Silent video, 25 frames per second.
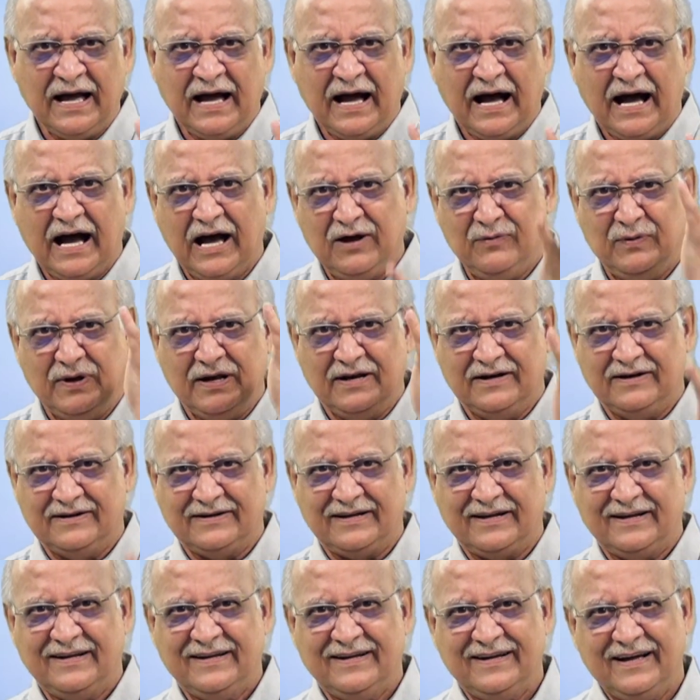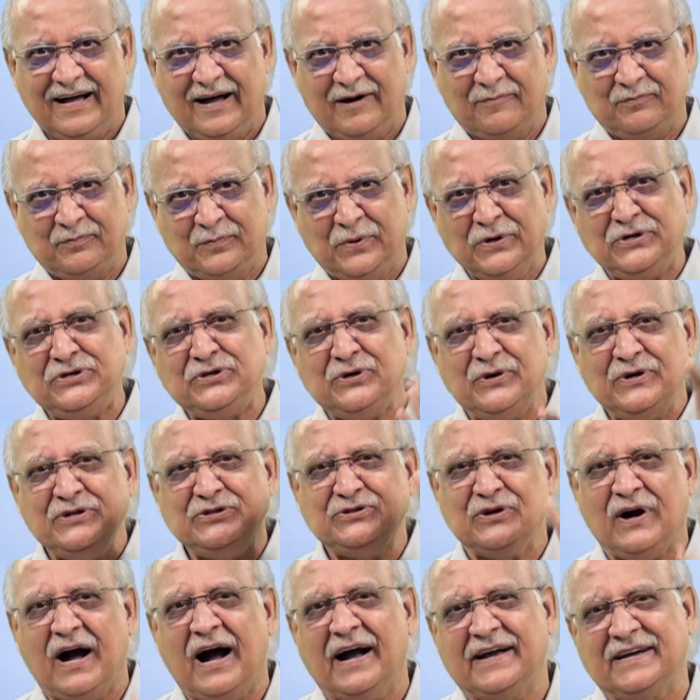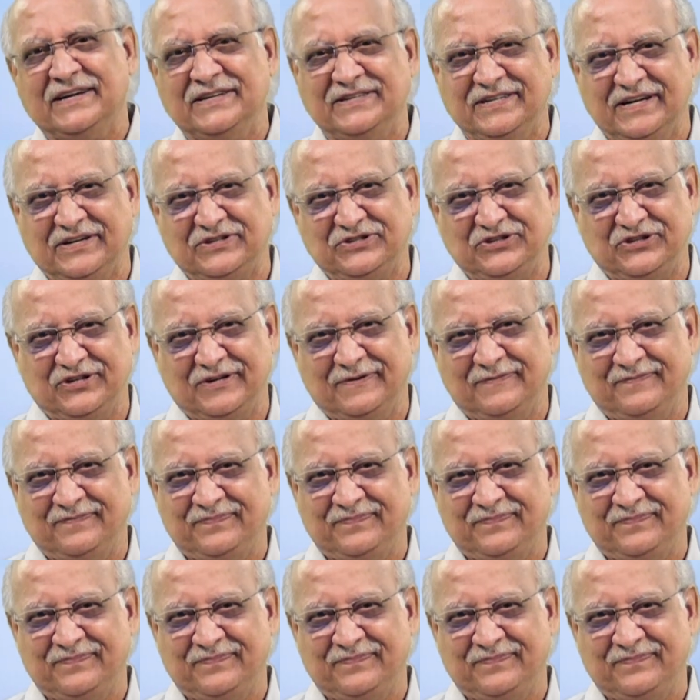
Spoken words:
I will put you into architecture.